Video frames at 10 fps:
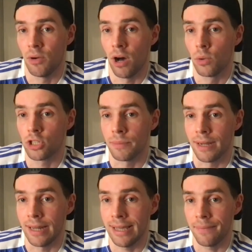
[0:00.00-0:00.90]

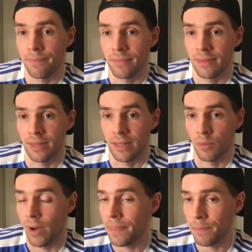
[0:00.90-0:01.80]
ultimately,
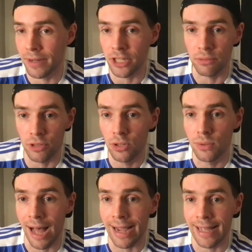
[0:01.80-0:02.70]
when you do
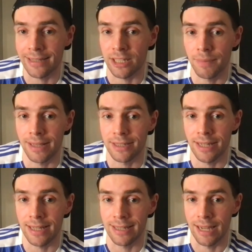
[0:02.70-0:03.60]
that against this Man
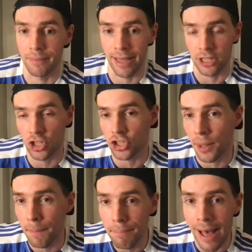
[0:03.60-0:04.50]
City team, it's just
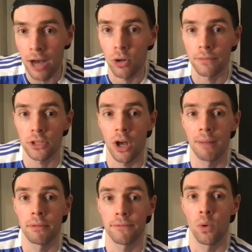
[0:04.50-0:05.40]
a matter of
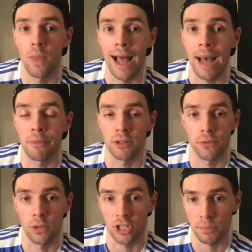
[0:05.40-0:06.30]
time before that happens. I
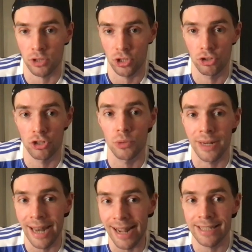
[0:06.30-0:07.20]
thought the substitutions were
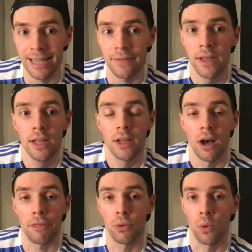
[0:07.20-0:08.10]
negative.
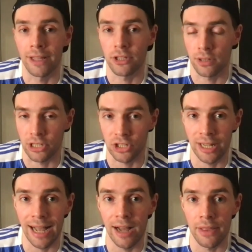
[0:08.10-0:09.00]
I thought they took the
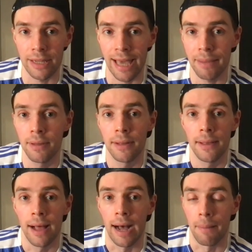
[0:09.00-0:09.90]
sting out of the game.
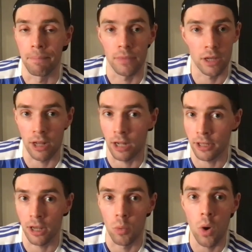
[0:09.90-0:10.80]
I
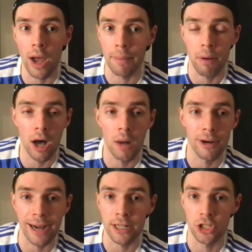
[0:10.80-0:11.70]
don't know why
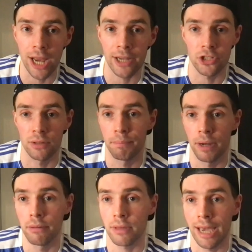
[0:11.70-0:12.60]
Palmer and Jackson
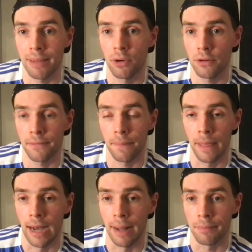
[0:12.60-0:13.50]
both came off.
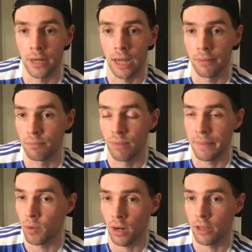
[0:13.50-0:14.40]

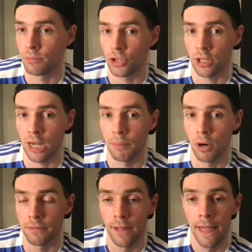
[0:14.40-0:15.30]
Maybe one of them should have come
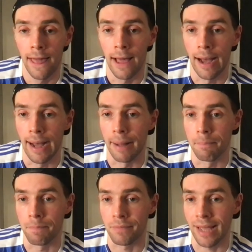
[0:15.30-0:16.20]
off.
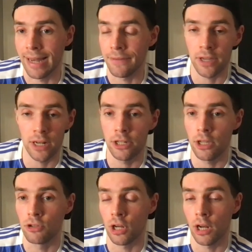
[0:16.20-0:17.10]
And if you're going to
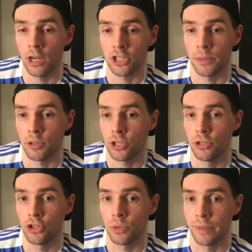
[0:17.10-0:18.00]
use your last
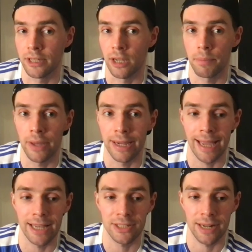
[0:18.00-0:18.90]
substitution window, putting
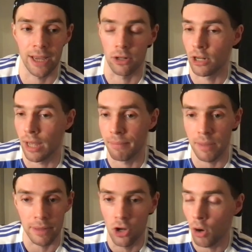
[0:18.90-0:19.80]
Cassidy on and
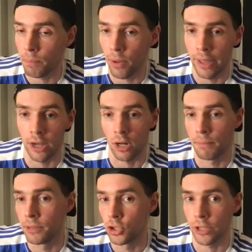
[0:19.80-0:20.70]
maybe not putting on a
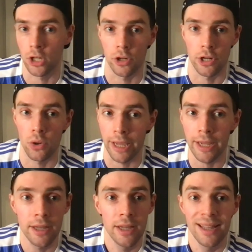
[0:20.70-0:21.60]
Mudryk or a
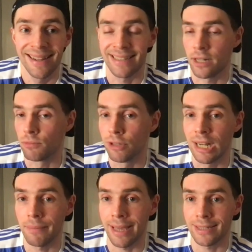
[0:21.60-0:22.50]
Noni didn't
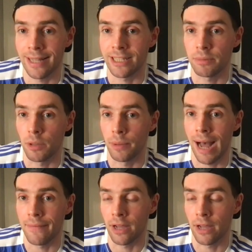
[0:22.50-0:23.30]
really make sense to me.